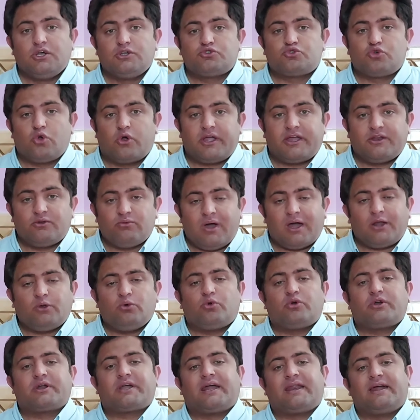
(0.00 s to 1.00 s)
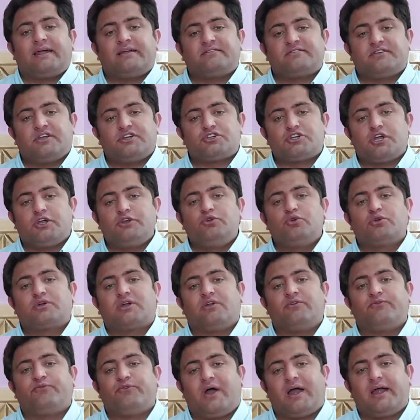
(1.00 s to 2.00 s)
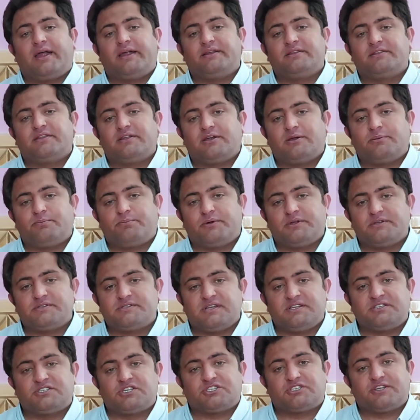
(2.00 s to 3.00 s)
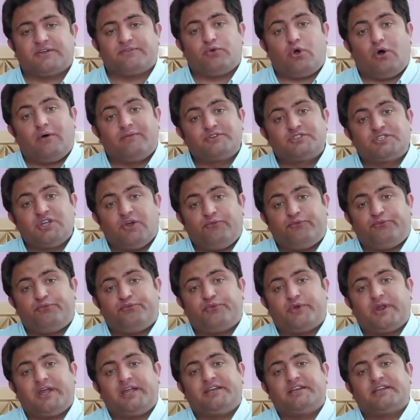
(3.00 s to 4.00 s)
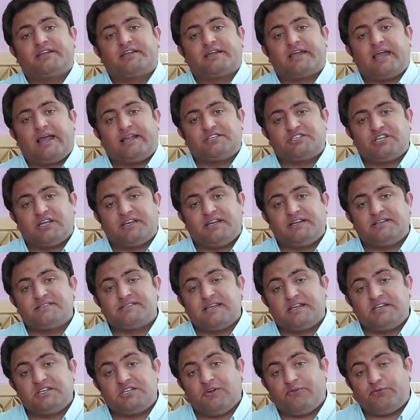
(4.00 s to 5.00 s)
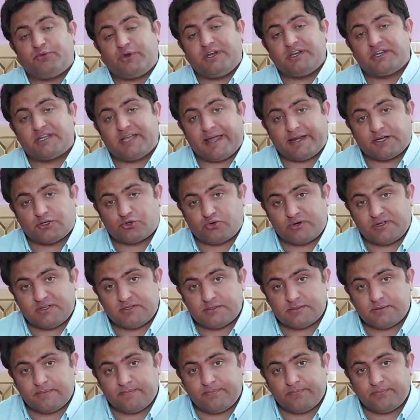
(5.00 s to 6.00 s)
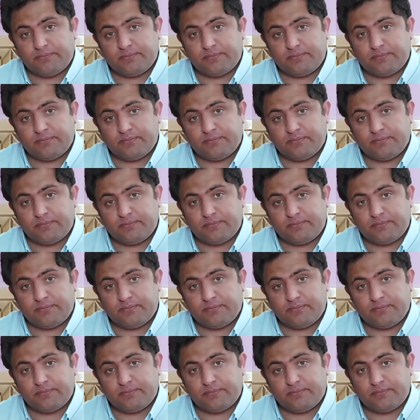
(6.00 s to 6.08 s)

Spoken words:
So in one organization, you can find the representative of different continents and different countries.